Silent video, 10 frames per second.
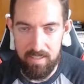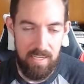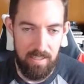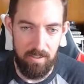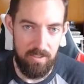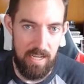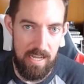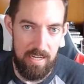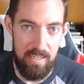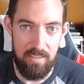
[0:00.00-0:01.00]
the other
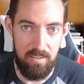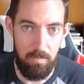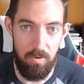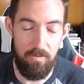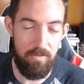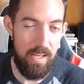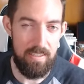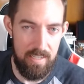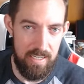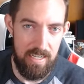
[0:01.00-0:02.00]
side is
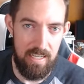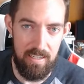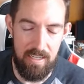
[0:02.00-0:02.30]
preventing it